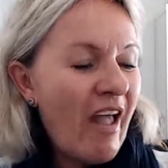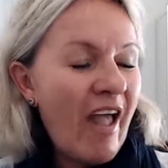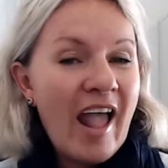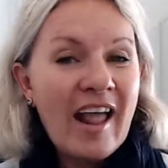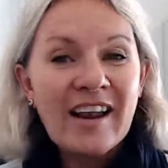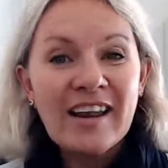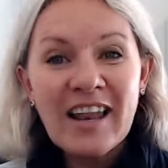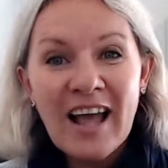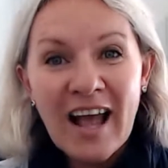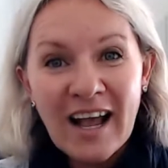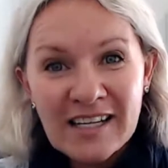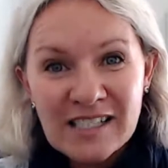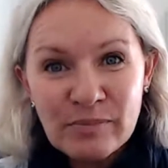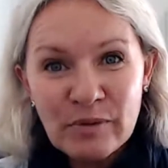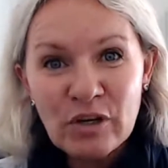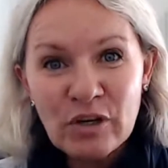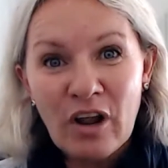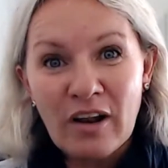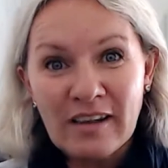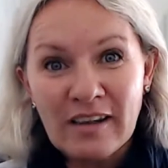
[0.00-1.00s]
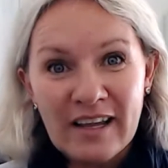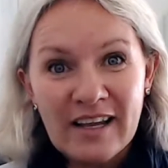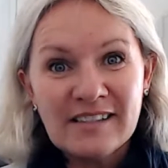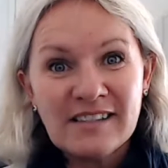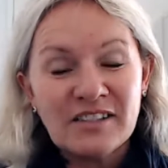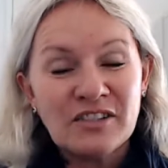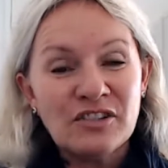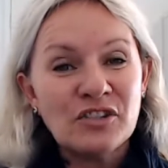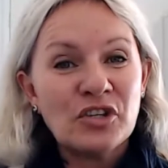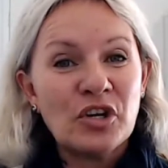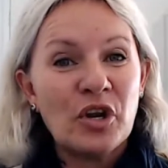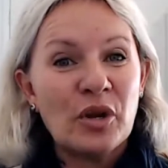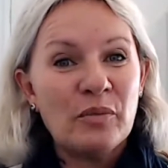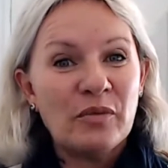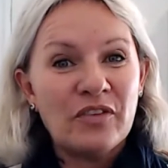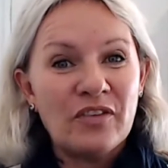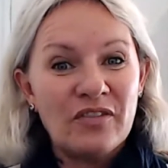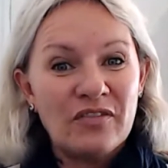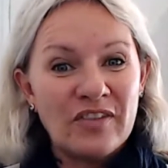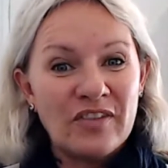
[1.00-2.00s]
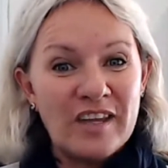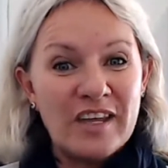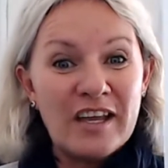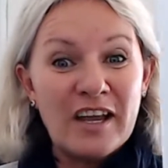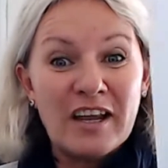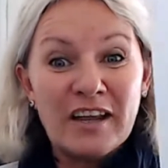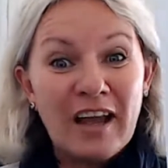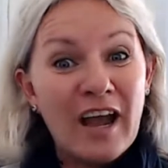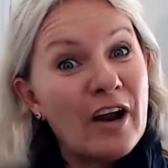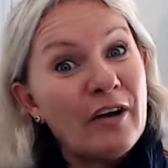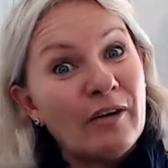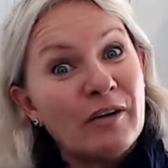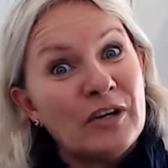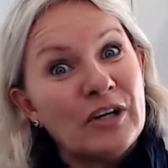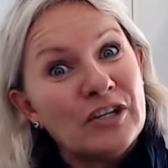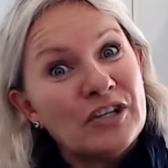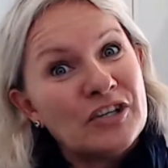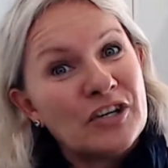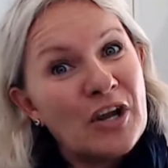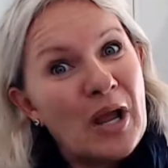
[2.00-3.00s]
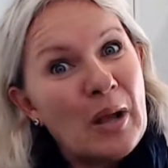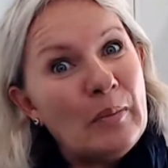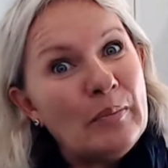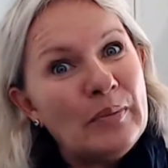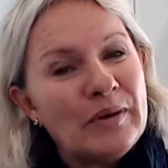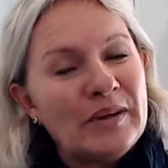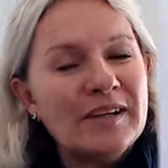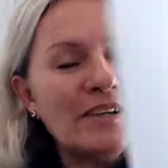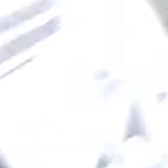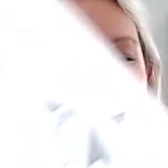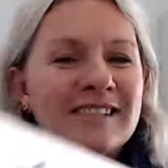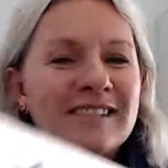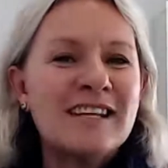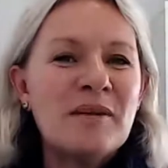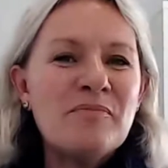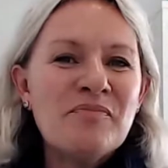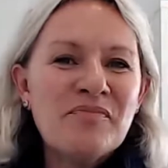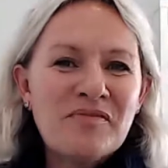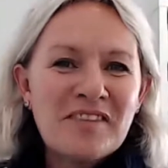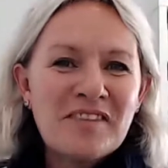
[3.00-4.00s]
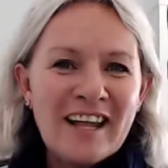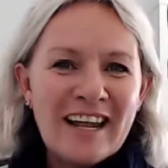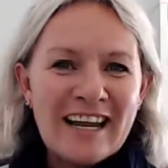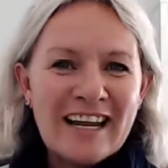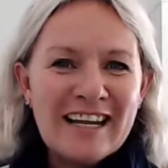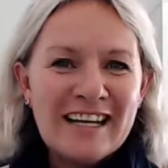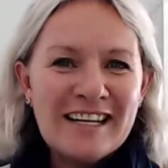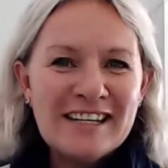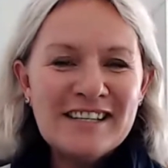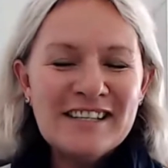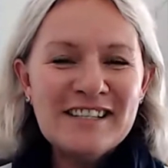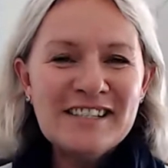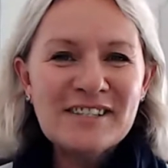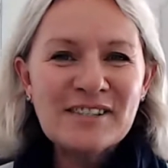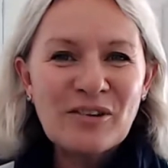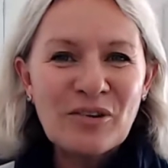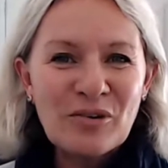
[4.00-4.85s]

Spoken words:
And last but not least, in terms of the courage compass, is